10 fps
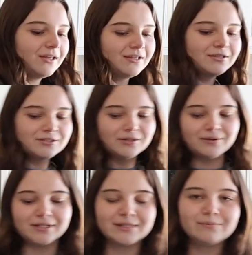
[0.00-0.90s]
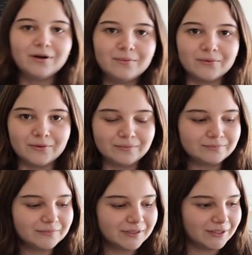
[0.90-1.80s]
So in a small bowl,
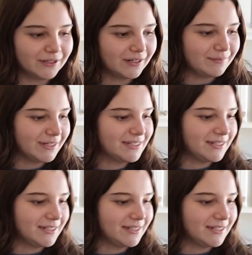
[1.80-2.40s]
you're gonna mix